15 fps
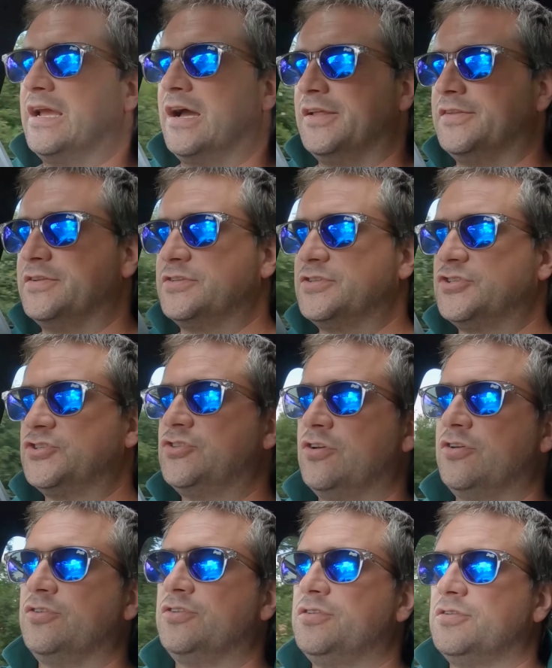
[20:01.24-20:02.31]

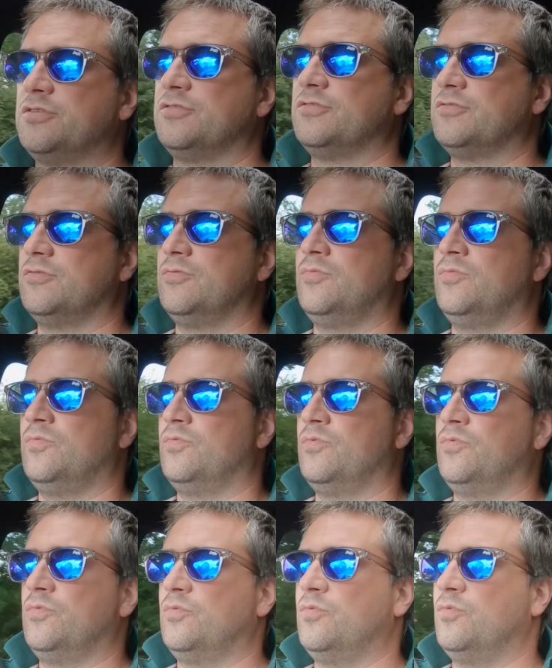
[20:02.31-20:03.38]
understood
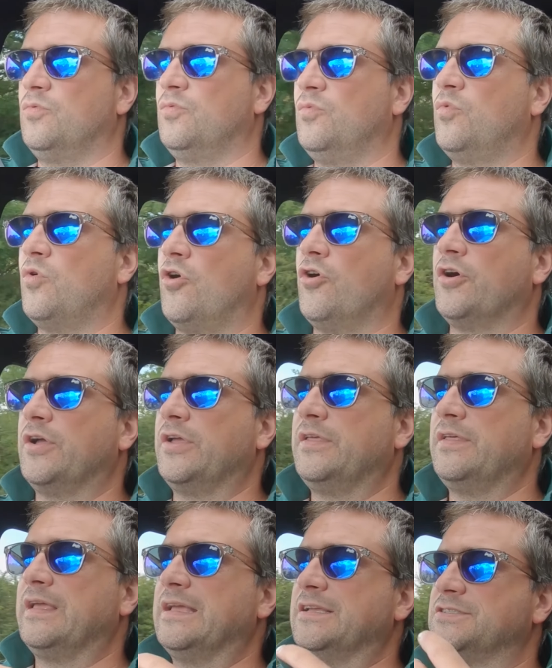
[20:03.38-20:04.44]

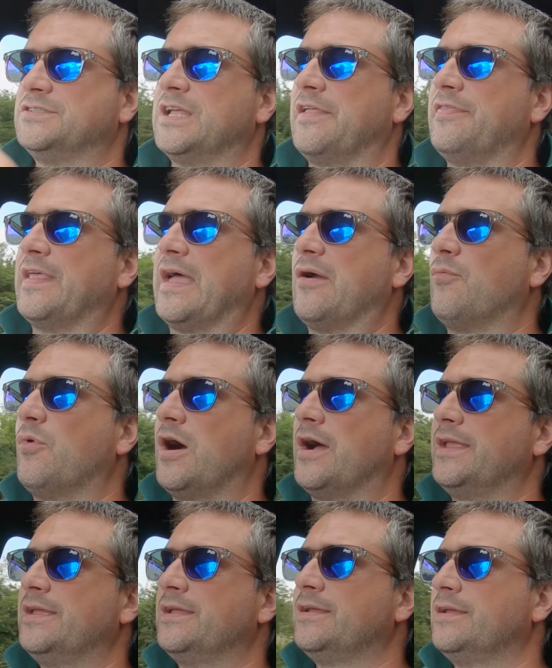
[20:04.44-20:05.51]
why it's done that
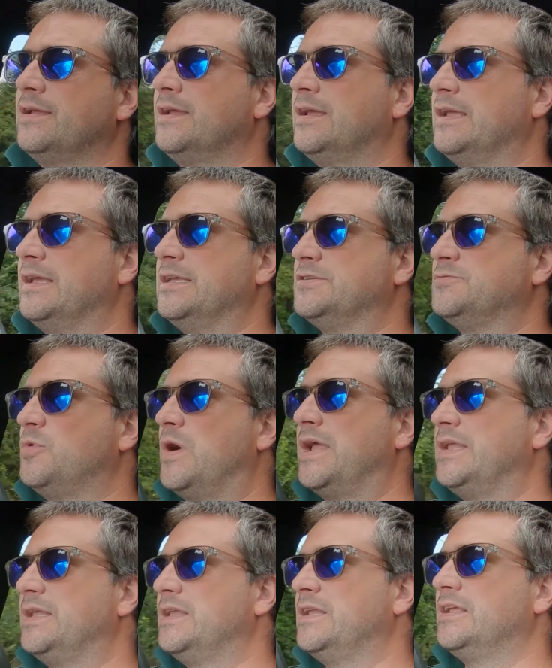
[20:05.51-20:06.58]
way, is
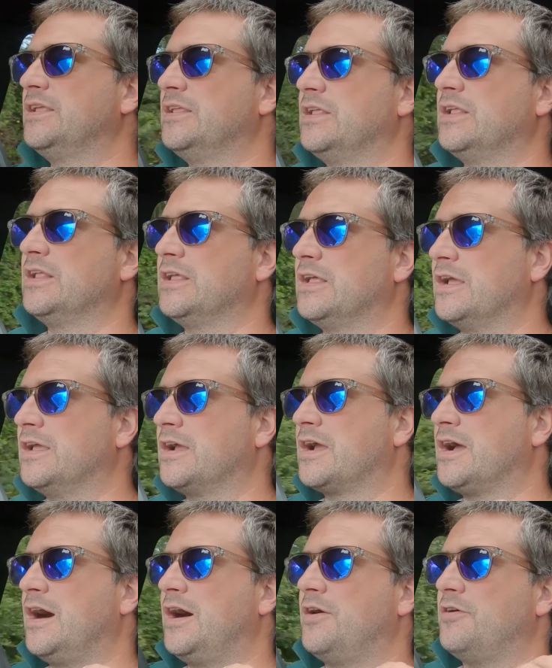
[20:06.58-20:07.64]
when a
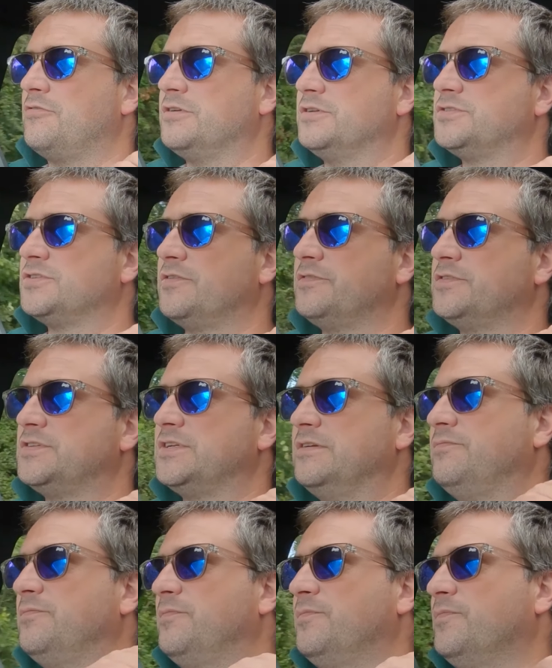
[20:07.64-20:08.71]
car is obviously
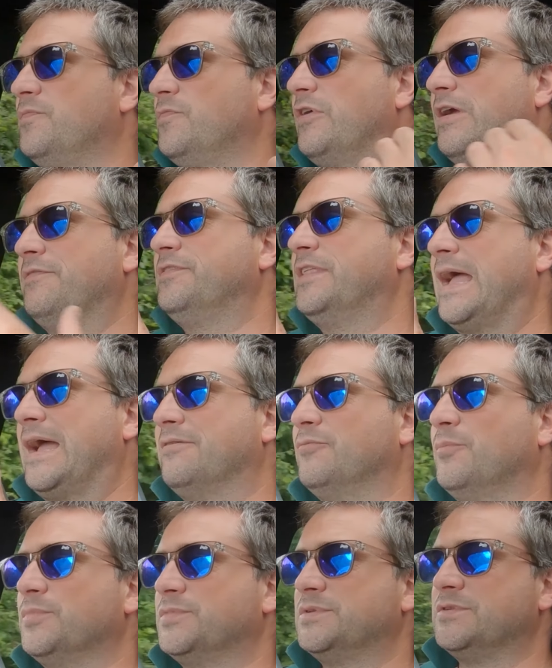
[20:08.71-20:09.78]
revved out
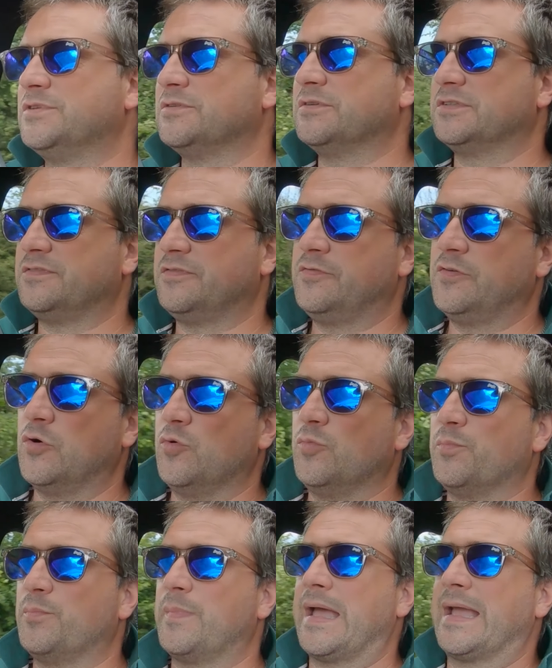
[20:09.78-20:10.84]
to its full
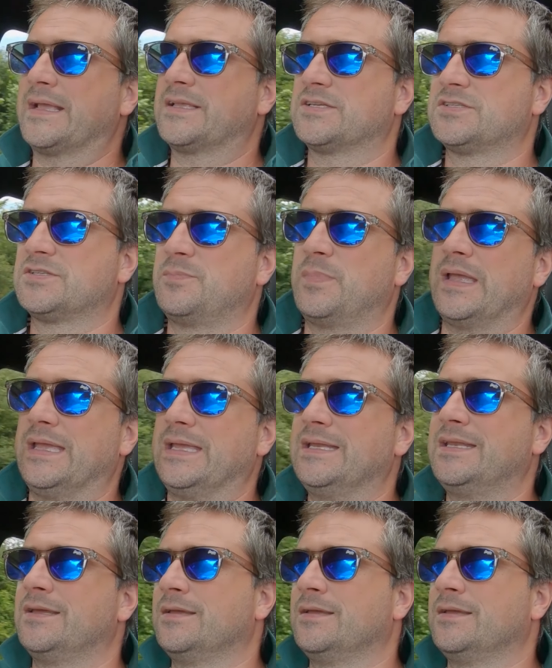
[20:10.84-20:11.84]
max speed,